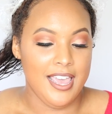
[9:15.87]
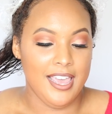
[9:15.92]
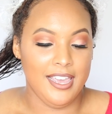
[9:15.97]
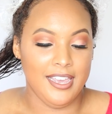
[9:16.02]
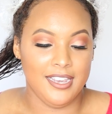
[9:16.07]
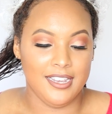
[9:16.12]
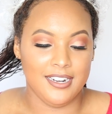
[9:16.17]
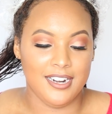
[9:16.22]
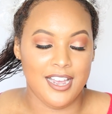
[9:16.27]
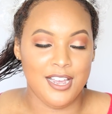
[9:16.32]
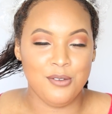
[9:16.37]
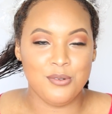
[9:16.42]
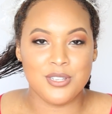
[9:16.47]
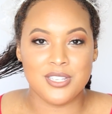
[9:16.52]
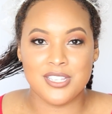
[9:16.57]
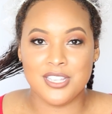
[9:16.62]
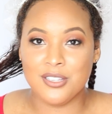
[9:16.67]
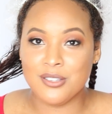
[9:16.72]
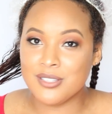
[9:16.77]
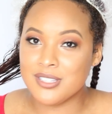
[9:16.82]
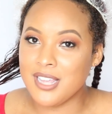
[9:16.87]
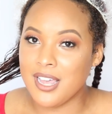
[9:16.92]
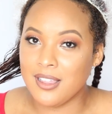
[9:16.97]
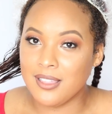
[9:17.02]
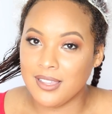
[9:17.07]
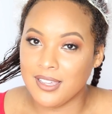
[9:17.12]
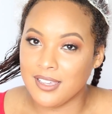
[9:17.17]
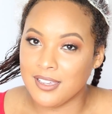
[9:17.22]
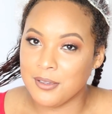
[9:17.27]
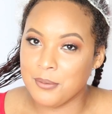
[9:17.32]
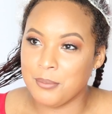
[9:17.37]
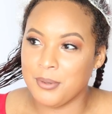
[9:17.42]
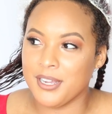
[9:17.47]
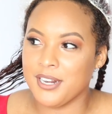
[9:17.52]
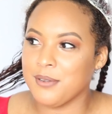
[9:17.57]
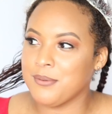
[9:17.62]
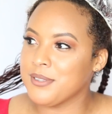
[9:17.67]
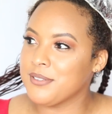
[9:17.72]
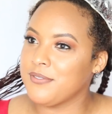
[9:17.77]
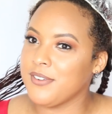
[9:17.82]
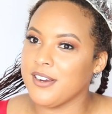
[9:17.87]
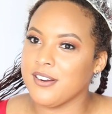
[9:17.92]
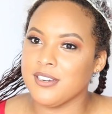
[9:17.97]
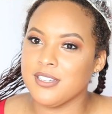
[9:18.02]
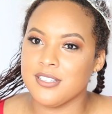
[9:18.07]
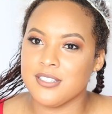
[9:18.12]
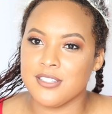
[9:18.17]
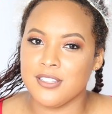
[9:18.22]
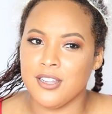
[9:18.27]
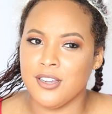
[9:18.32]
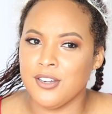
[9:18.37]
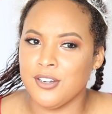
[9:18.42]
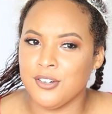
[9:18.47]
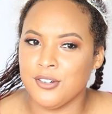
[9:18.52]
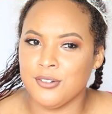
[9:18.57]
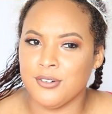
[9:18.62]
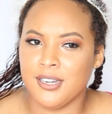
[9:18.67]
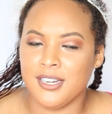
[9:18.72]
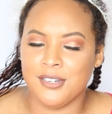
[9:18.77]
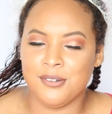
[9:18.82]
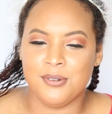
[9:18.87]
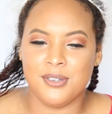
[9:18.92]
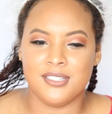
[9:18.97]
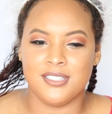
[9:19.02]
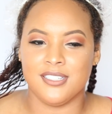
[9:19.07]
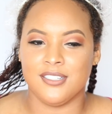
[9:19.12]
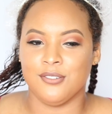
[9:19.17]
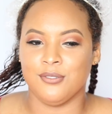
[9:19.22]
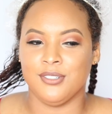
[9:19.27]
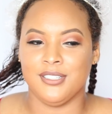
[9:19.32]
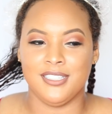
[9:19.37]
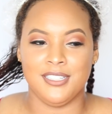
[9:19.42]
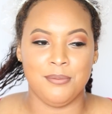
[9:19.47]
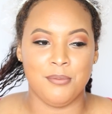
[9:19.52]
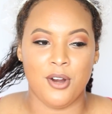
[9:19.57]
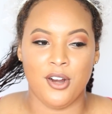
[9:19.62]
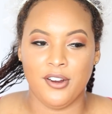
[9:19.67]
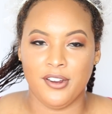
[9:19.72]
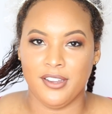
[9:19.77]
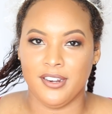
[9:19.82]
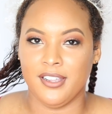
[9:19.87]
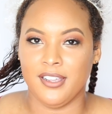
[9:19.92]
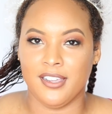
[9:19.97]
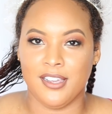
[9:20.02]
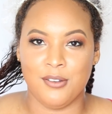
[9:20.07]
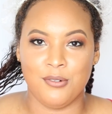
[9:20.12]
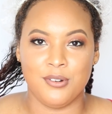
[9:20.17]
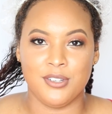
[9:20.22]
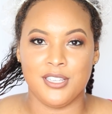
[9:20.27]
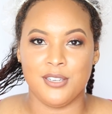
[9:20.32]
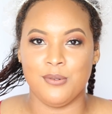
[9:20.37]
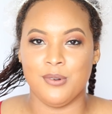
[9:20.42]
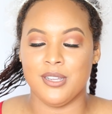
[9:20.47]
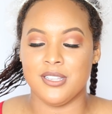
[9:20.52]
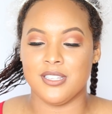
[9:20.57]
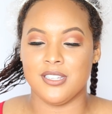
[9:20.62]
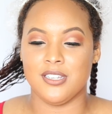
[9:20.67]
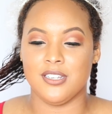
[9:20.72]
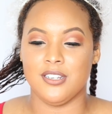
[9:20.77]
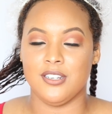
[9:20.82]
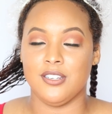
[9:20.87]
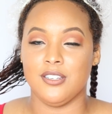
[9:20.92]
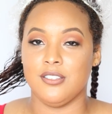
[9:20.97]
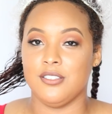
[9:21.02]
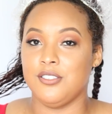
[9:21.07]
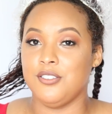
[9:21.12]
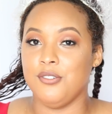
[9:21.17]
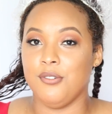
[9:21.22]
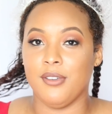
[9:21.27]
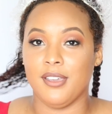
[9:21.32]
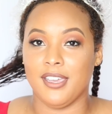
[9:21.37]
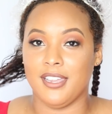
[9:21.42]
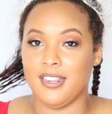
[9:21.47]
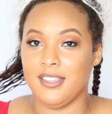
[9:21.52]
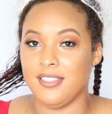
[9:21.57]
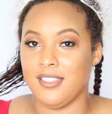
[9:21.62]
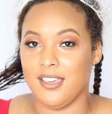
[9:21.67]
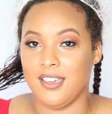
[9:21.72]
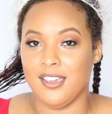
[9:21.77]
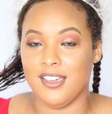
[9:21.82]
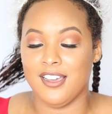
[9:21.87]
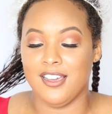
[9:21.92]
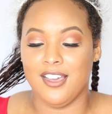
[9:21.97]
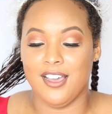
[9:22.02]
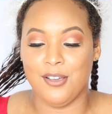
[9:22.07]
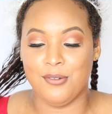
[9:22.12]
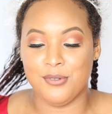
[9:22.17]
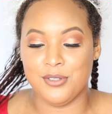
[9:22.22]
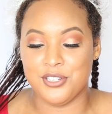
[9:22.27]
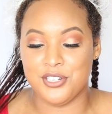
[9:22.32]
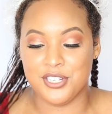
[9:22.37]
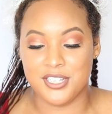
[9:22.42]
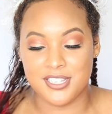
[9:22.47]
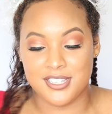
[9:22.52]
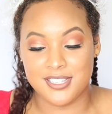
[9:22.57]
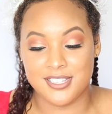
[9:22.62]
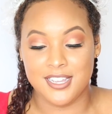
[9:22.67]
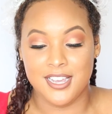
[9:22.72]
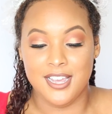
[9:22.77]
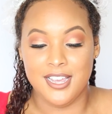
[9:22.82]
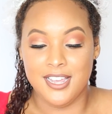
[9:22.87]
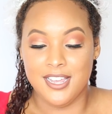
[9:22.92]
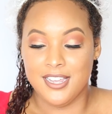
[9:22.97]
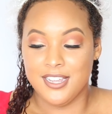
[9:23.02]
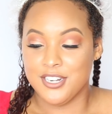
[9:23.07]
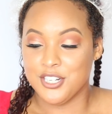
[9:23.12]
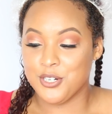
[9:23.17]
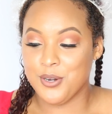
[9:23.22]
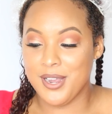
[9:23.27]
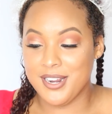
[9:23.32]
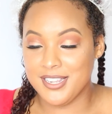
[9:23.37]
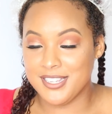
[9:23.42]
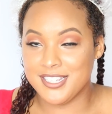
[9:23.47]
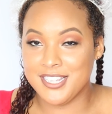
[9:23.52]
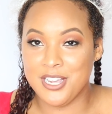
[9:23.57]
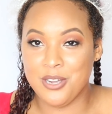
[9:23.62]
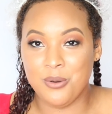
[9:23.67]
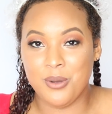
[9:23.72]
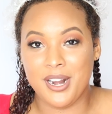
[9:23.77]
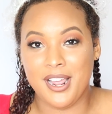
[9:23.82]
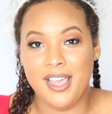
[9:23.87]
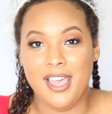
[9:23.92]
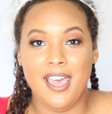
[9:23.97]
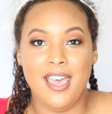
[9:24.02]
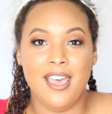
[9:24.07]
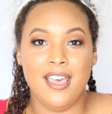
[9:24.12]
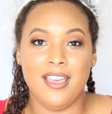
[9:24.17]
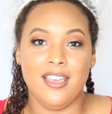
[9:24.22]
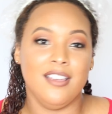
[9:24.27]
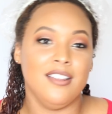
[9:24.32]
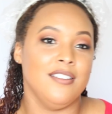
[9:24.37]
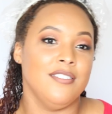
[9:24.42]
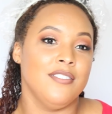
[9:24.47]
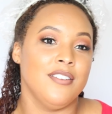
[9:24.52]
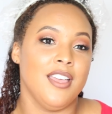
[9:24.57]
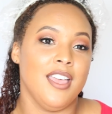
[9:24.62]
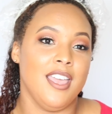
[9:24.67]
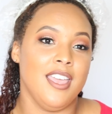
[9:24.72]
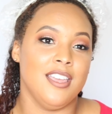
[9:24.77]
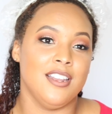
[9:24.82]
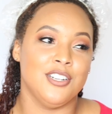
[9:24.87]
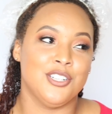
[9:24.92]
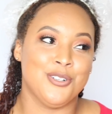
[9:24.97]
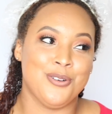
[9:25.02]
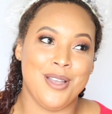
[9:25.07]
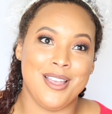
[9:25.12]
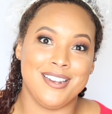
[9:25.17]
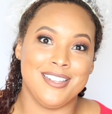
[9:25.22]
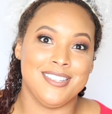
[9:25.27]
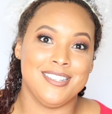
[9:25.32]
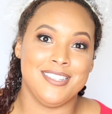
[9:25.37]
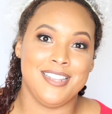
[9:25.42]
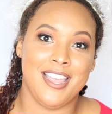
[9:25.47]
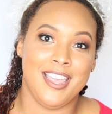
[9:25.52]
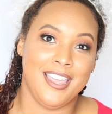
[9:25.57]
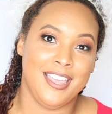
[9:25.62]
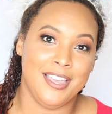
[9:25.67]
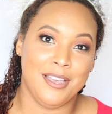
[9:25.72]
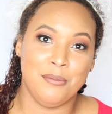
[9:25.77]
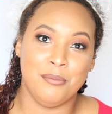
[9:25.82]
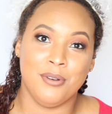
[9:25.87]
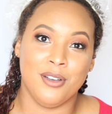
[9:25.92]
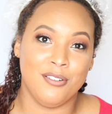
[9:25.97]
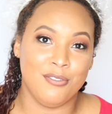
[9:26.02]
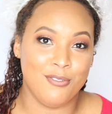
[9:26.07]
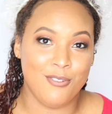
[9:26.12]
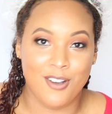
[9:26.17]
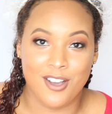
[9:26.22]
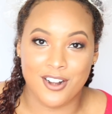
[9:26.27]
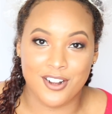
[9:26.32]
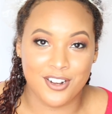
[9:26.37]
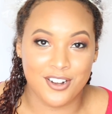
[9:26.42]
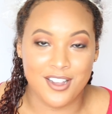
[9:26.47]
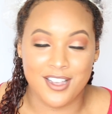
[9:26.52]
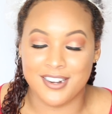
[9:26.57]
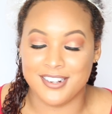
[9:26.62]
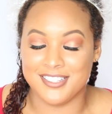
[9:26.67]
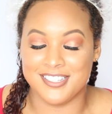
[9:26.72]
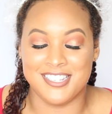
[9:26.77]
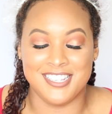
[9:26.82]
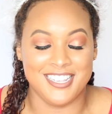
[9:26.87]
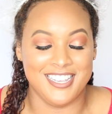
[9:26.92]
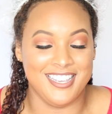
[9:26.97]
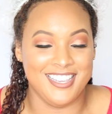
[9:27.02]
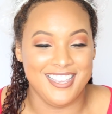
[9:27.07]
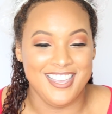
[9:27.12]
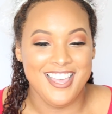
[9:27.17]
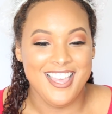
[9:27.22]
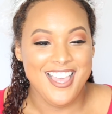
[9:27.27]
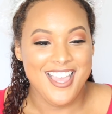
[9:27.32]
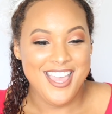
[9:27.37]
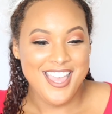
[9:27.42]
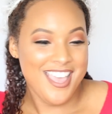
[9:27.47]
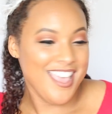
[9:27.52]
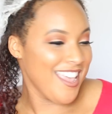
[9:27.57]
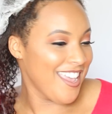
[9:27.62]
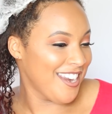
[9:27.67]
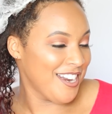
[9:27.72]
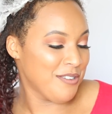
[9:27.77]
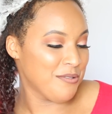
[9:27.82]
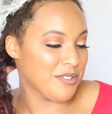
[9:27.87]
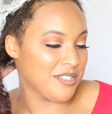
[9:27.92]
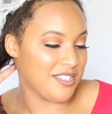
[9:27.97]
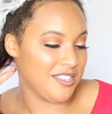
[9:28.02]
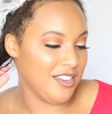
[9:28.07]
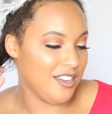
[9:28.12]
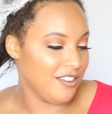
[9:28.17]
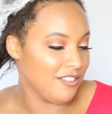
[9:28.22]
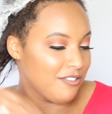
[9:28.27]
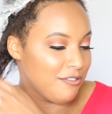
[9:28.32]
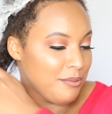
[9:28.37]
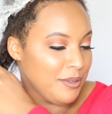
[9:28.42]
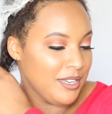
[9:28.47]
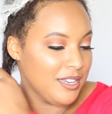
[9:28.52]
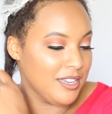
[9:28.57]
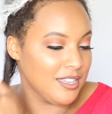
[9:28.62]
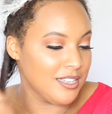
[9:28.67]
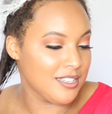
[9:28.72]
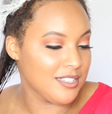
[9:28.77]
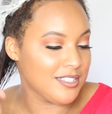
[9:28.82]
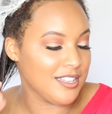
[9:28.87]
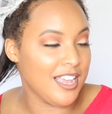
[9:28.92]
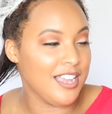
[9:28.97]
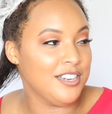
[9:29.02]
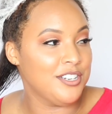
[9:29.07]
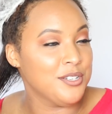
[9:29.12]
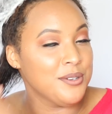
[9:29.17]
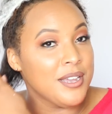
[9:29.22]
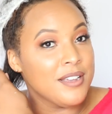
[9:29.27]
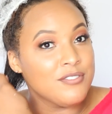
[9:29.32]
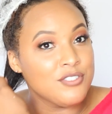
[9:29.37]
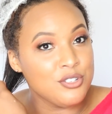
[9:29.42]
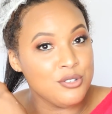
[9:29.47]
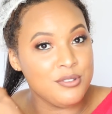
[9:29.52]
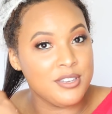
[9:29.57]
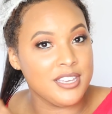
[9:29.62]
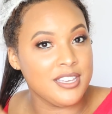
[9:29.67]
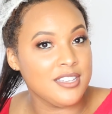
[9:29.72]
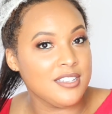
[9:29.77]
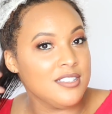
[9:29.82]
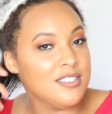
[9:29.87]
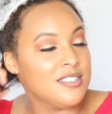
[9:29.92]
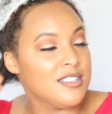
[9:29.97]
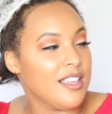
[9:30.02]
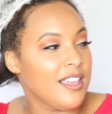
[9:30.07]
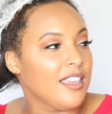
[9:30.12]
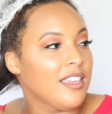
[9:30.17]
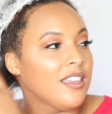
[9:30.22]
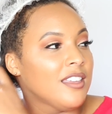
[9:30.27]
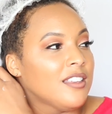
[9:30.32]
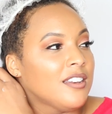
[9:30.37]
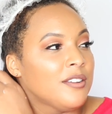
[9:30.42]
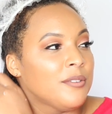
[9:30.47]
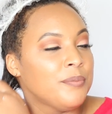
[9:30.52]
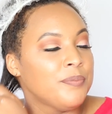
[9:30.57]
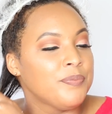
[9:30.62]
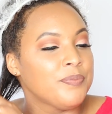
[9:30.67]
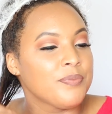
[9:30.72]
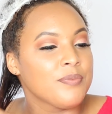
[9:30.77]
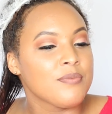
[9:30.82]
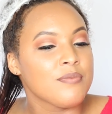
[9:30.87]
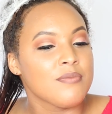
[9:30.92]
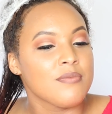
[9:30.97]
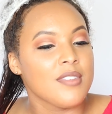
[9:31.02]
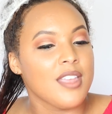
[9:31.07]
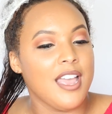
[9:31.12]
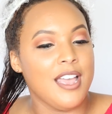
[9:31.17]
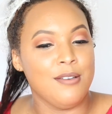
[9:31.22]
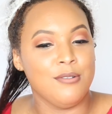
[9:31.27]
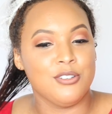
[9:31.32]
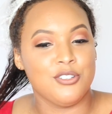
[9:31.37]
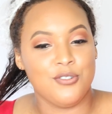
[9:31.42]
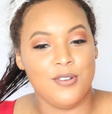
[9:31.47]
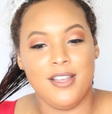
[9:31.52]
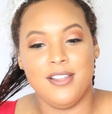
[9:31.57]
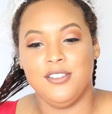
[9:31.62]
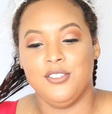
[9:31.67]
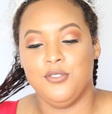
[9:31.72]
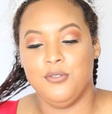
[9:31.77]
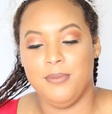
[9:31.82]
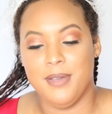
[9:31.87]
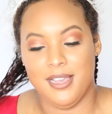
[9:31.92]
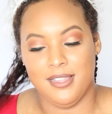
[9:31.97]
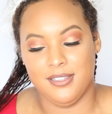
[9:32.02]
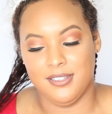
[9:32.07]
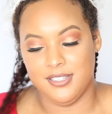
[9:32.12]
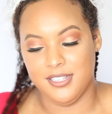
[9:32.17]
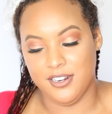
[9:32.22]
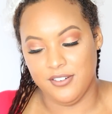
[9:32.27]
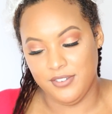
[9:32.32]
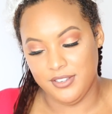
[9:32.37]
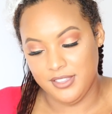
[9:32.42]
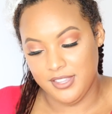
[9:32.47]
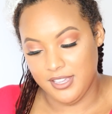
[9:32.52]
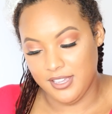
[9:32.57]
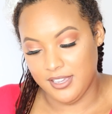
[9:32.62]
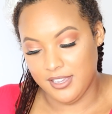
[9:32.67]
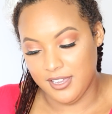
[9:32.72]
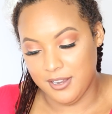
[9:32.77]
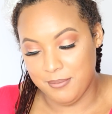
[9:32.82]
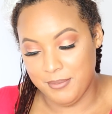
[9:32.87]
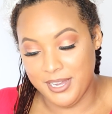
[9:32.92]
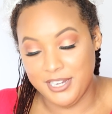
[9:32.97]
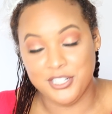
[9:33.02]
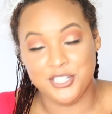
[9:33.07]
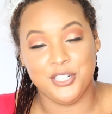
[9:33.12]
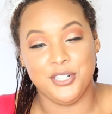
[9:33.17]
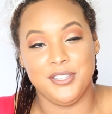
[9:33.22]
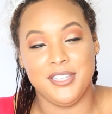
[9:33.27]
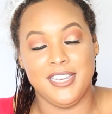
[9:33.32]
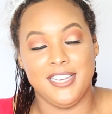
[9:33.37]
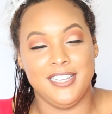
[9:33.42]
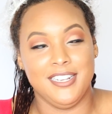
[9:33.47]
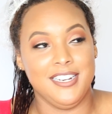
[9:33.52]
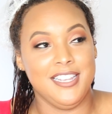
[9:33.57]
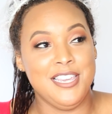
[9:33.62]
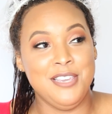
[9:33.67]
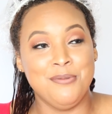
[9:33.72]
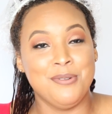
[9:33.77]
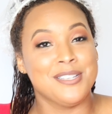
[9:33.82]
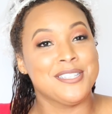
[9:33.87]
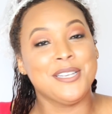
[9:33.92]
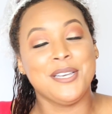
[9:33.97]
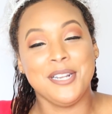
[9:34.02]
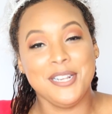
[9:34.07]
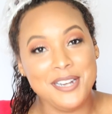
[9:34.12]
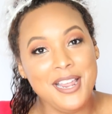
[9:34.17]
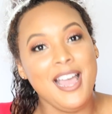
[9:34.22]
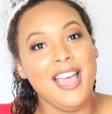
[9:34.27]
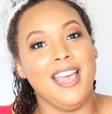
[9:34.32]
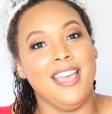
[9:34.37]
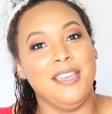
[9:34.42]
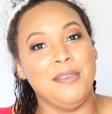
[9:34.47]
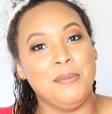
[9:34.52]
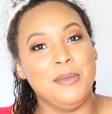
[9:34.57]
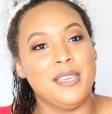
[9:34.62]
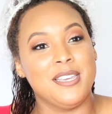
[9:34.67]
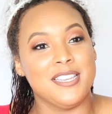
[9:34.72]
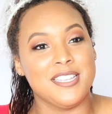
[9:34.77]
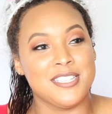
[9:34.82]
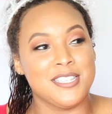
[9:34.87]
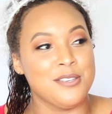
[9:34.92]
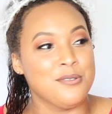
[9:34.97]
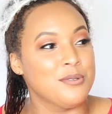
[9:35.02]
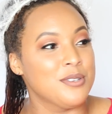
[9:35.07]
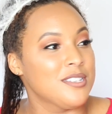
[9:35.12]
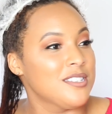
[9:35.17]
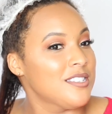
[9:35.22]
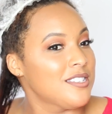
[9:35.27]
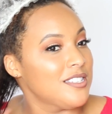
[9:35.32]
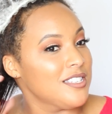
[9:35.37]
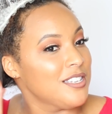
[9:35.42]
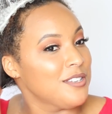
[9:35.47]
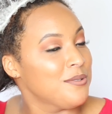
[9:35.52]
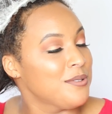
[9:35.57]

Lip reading: And I was still selling, but it was very slow. I wasn't really marketing. I really wasn't doing anything. I was just trying to sell what I had and trying to stay above water, honestly. And it was tough, because I do have 2 kids, and I was trying to balance everything and make sure that he wasn't gonna die, because it was